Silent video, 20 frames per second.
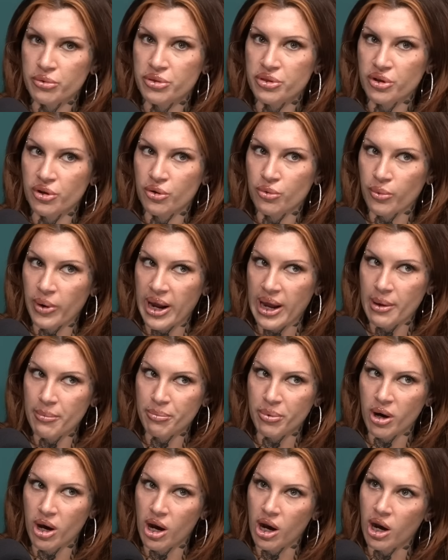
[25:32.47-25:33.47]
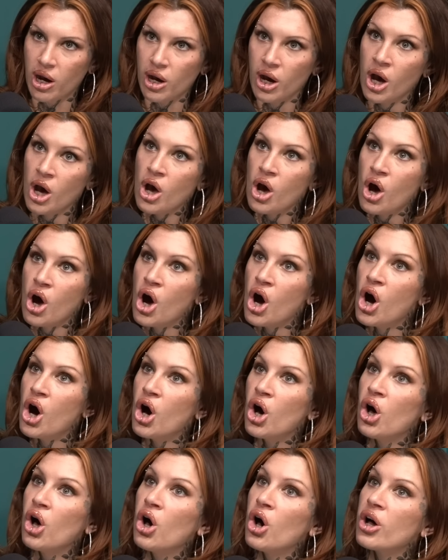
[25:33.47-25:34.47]
the grandpa
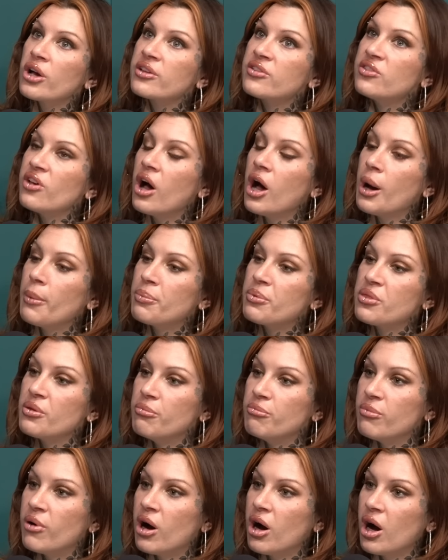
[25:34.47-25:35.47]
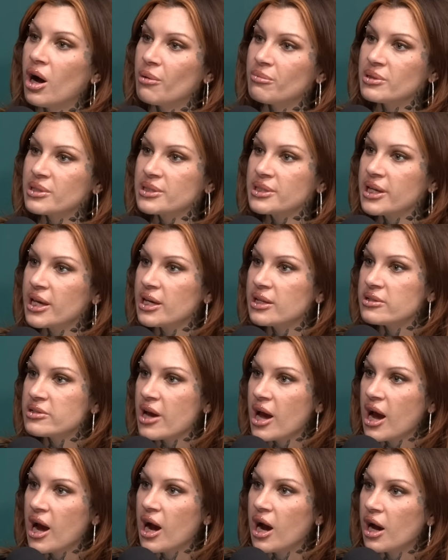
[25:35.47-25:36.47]
hooked up the mom and gay
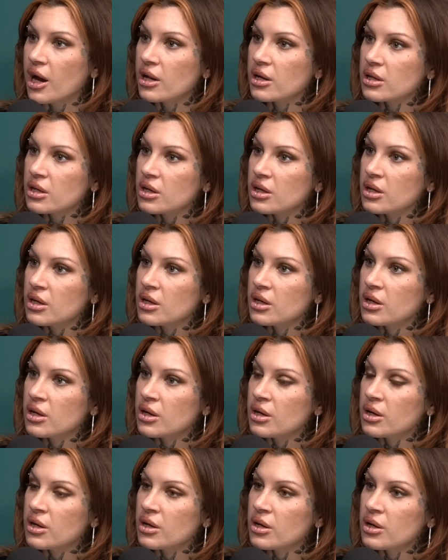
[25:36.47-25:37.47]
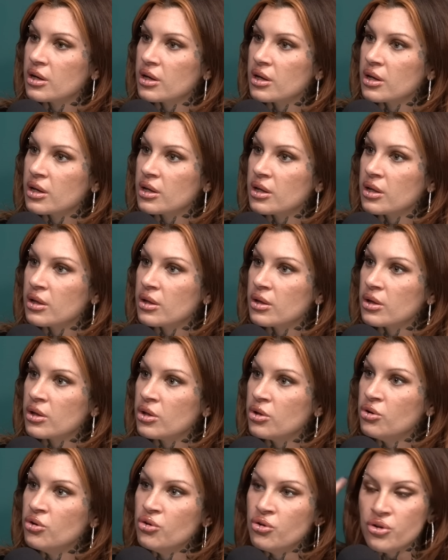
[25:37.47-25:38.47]
dad. Yeah.
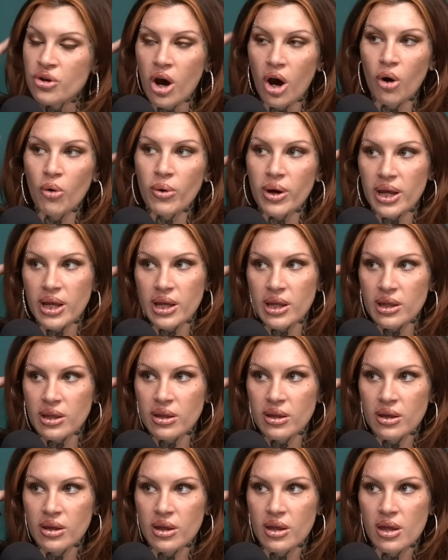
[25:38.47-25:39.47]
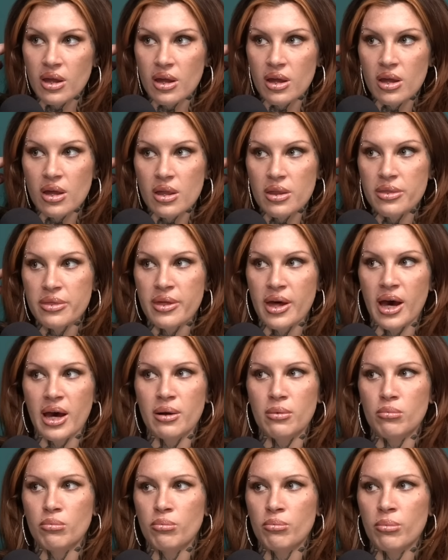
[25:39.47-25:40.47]
Knowing
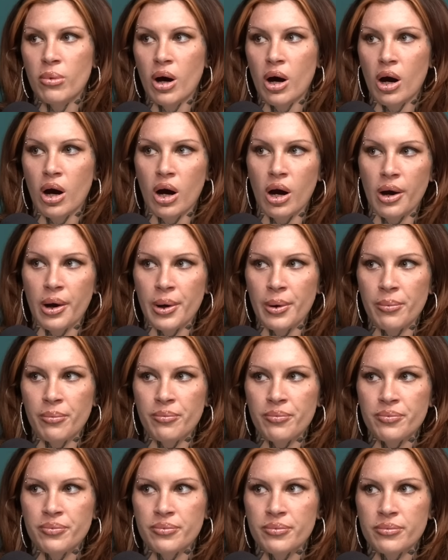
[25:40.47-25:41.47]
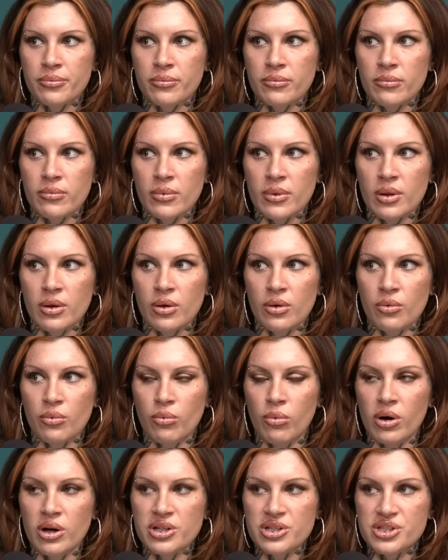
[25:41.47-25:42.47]
that mom
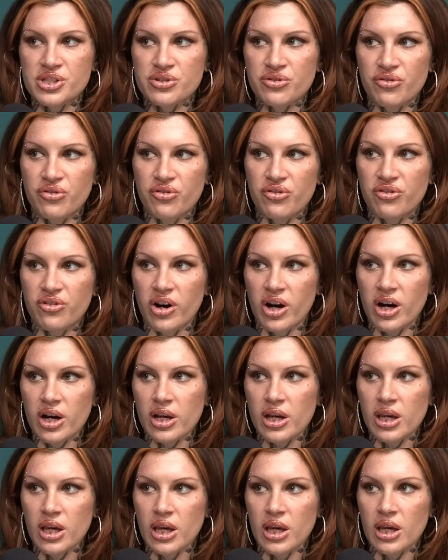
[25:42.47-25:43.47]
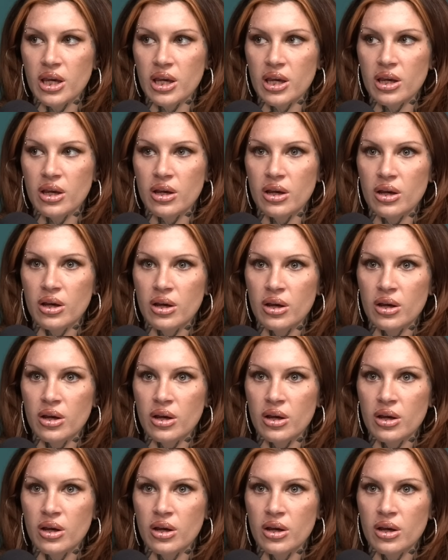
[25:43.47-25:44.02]
was fucking